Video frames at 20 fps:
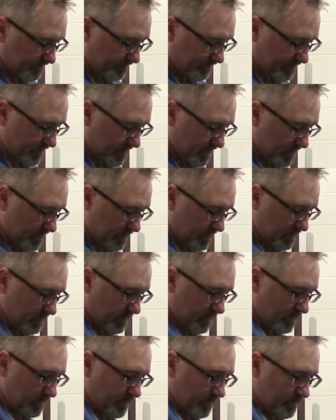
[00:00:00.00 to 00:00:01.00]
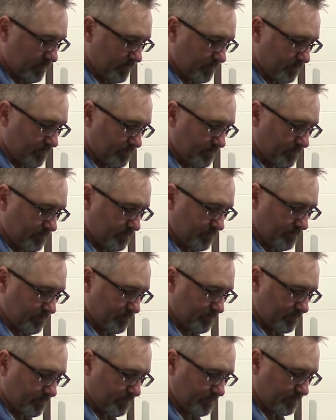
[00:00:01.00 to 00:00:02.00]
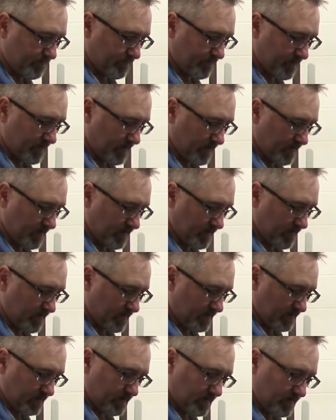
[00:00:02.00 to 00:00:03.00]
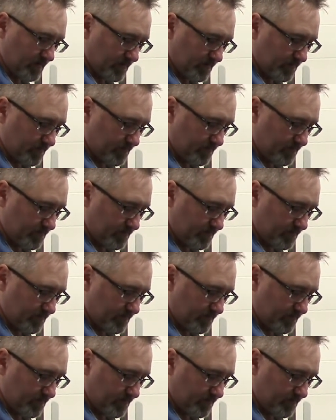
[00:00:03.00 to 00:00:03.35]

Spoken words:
[no speech]